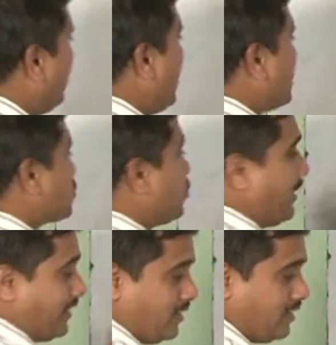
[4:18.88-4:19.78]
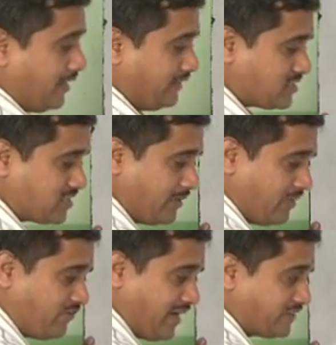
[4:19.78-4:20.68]
the last one in the
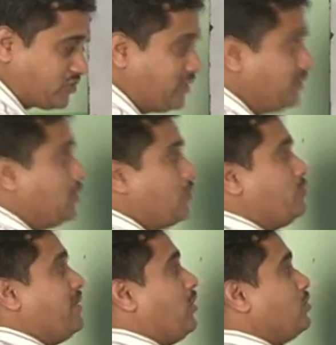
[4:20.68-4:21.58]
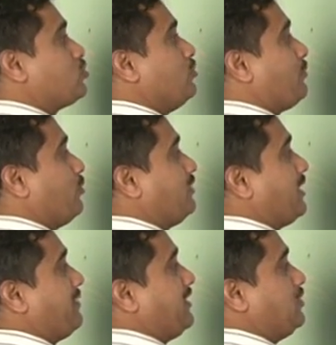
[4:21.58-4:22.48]
similar fashion you may also prove the
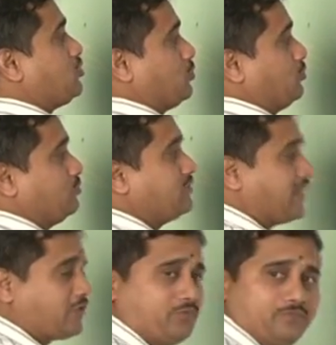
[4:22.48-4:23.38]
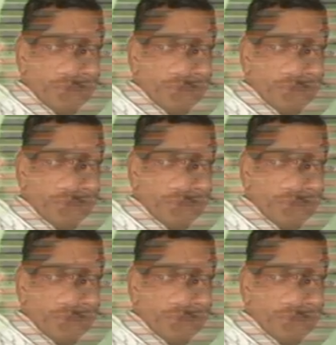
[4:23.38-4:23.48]
remaining two thank you